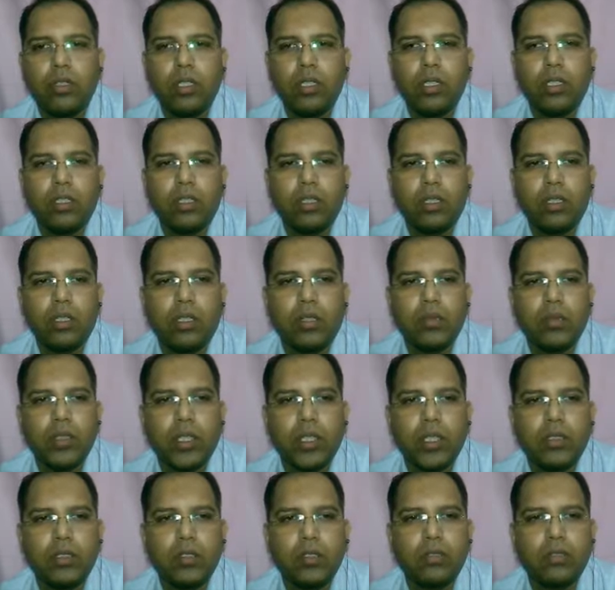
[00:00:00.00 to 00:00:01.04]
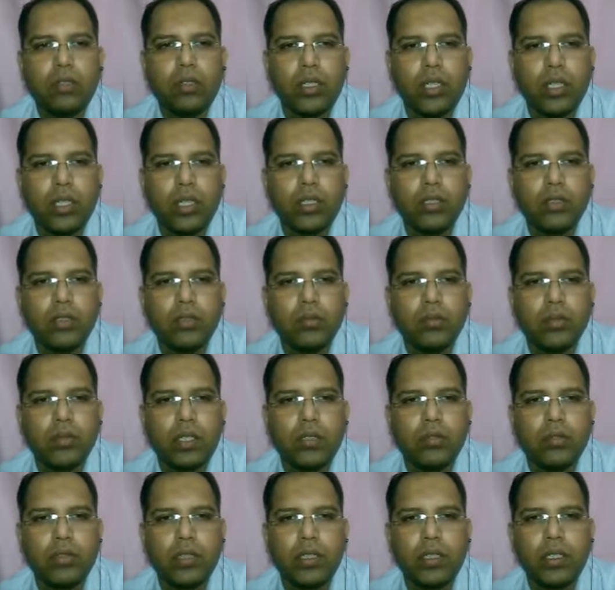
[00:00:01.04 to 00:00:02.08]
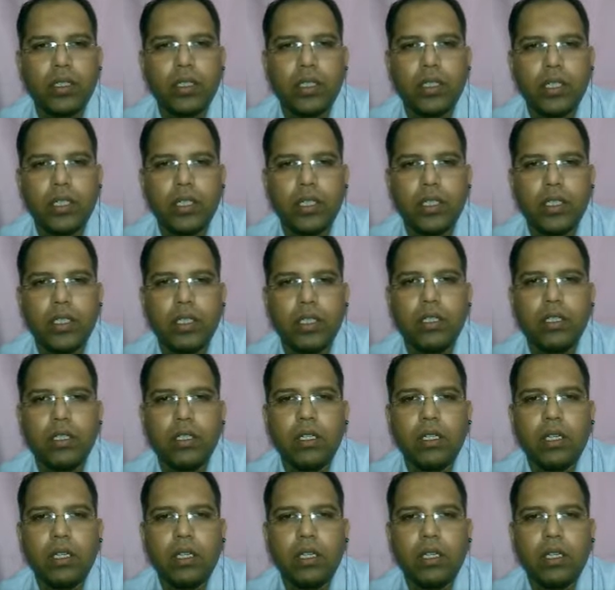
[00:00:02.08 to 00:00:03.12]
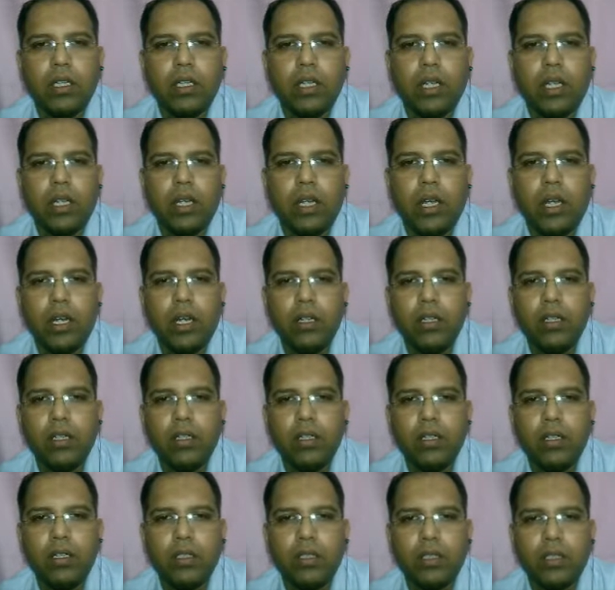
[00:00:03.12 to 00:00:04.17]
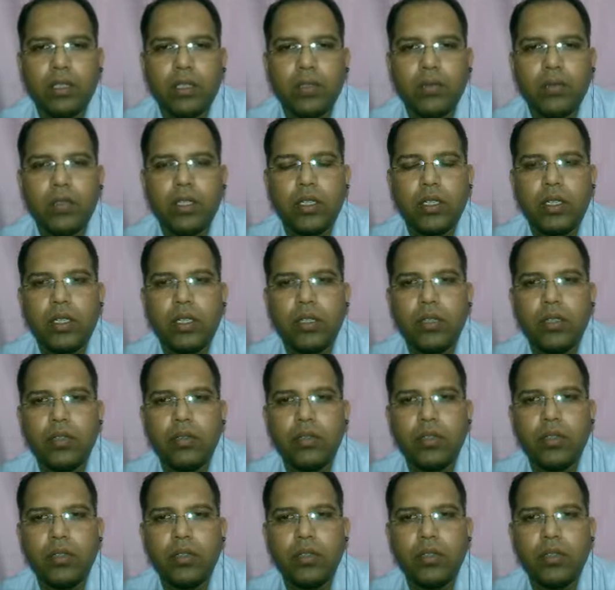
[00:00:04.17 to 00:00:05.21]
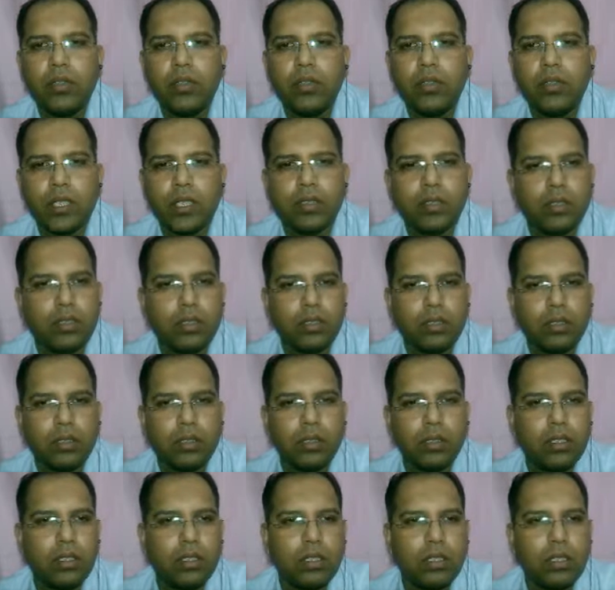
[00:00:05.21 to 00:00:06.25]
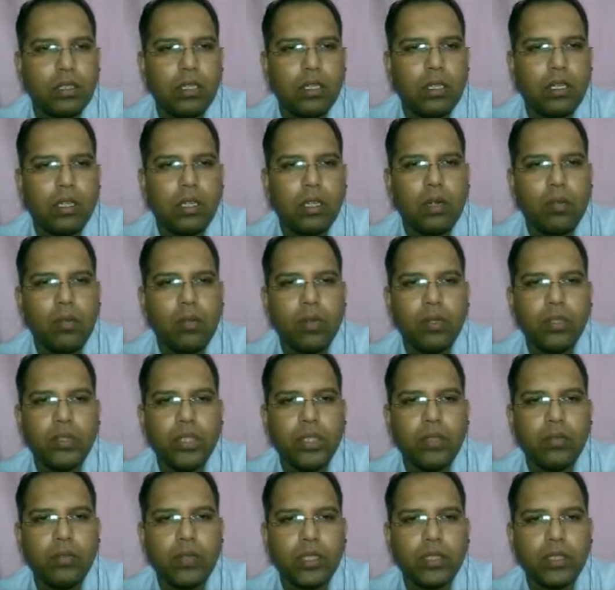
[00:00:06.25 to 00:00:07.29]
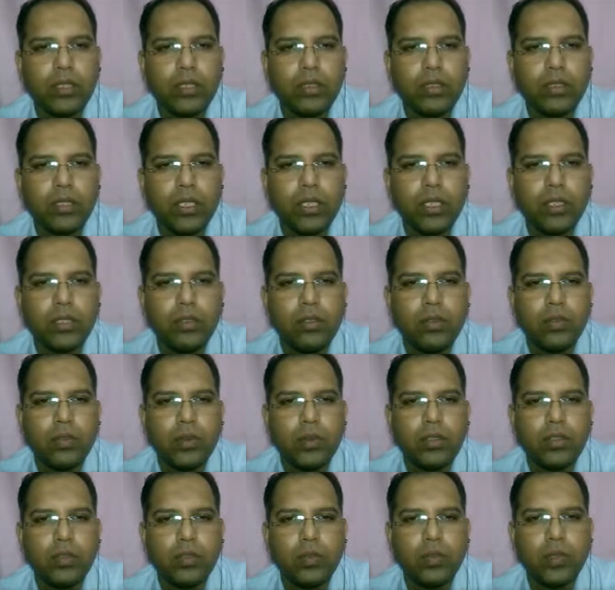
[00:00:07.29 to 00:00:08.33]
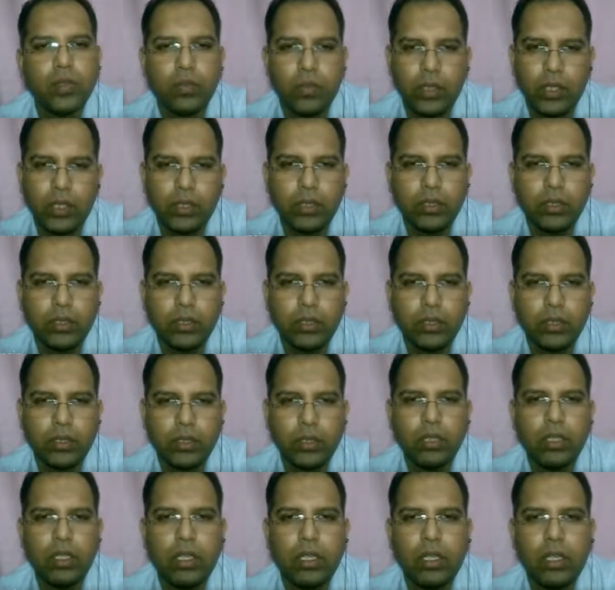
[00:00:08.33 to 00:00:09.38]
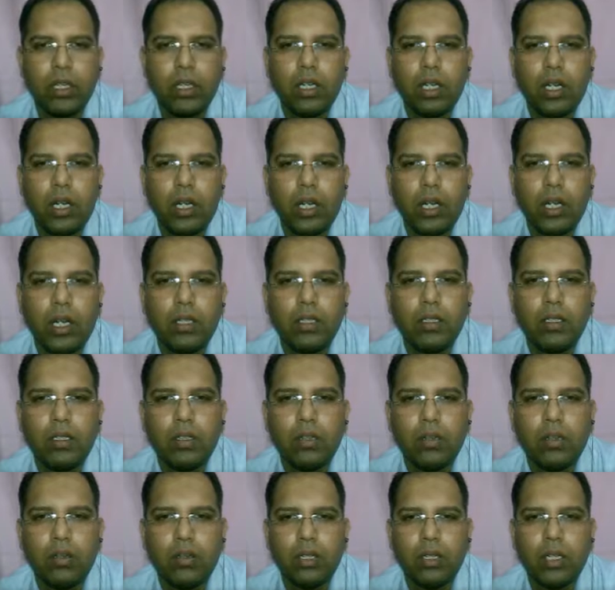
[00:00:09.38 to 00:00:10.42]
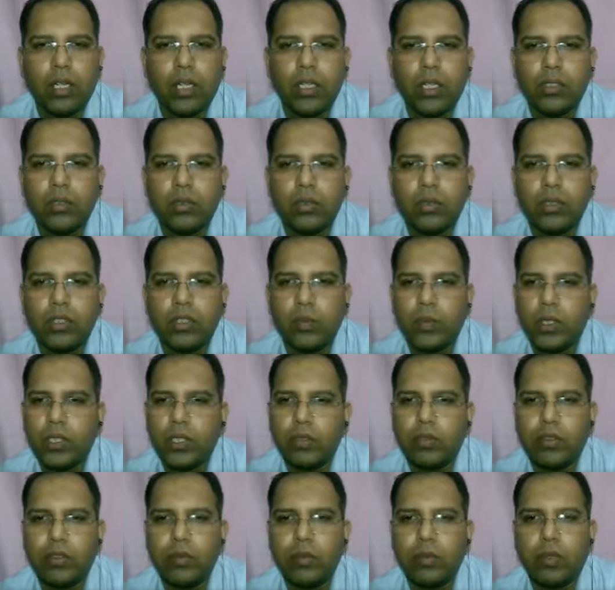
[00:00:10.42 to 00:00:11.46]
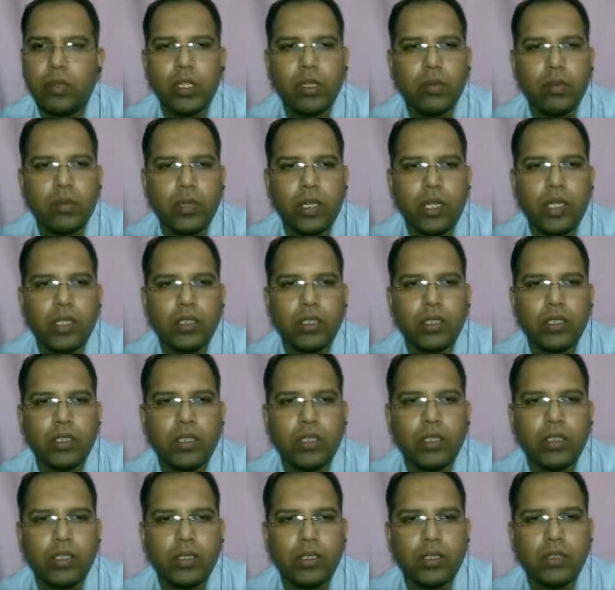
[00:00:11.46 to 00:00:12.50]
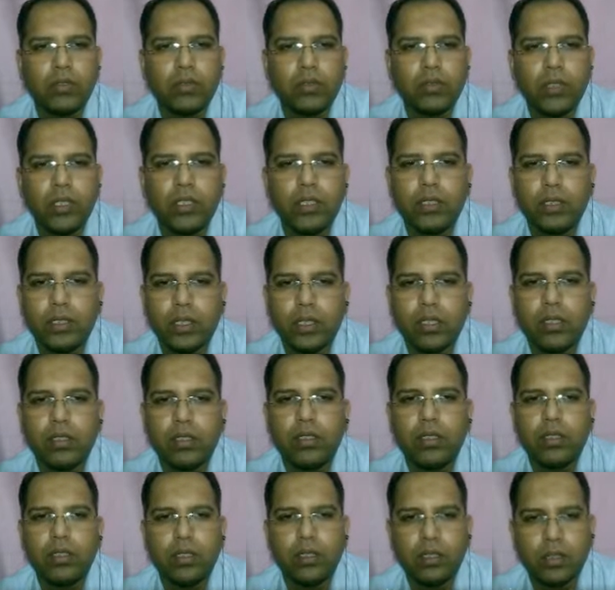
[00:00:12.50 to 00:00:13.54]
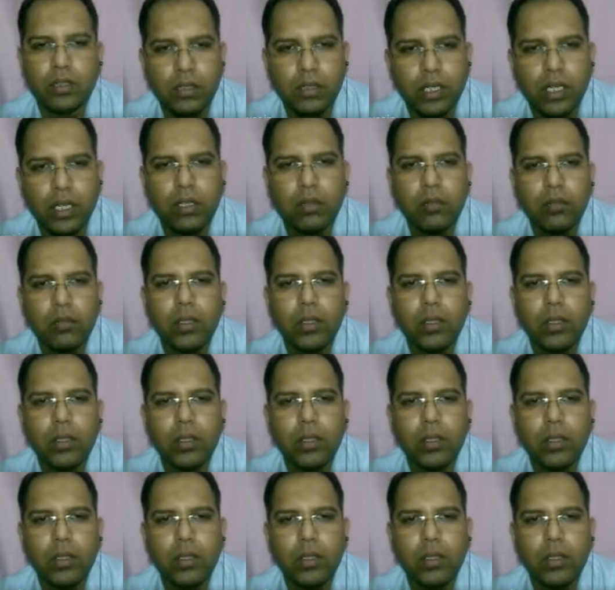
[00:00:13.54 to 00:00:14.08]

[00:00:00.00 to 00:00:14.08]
the infectious organism affected area and the severity of infection. Most infections tend to be superficial and localized to a specific body part, such as feet, scalp,